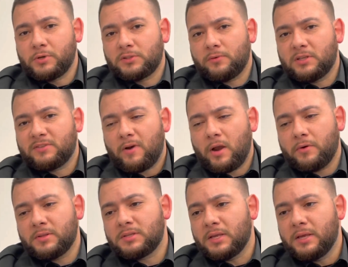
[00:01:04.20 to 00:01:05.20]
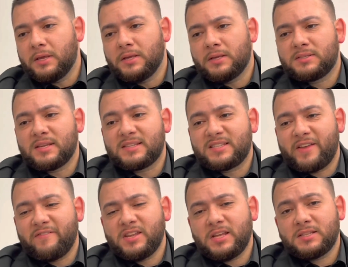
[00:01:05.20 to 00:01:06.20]
range for this fragrance is
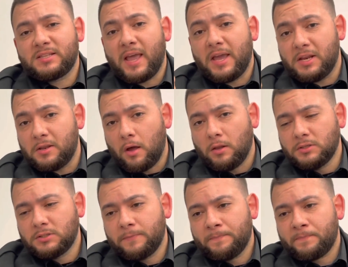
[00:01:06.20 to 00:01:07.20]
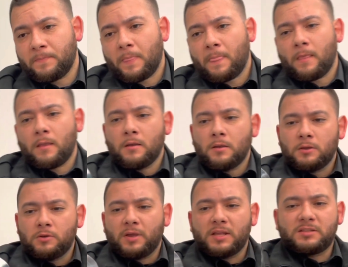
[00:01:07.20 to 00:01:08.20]
$70 to $80.
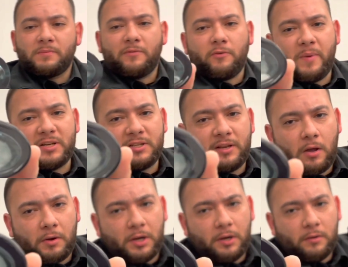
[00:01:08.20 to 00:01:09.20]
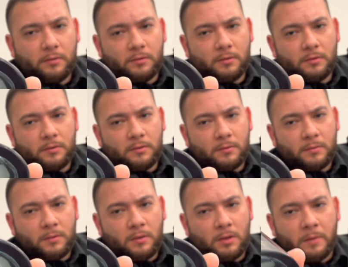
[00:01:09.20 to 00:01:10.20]
You get some information down here.
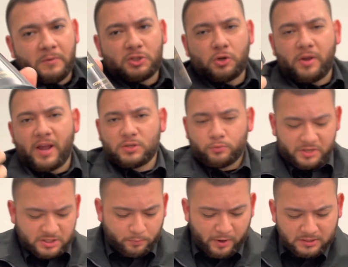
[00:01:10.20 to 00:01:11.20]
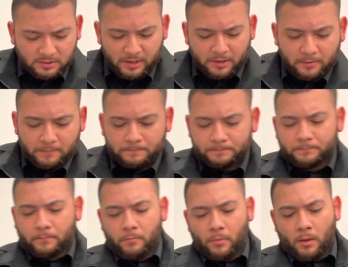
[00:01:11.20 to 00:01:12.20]
I'm going to show you guys what it sprays like.
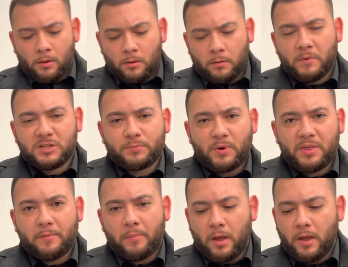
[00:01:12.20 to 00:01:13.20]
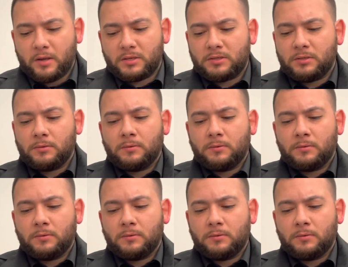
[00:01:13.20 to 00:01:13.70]
I'm going to spray the box.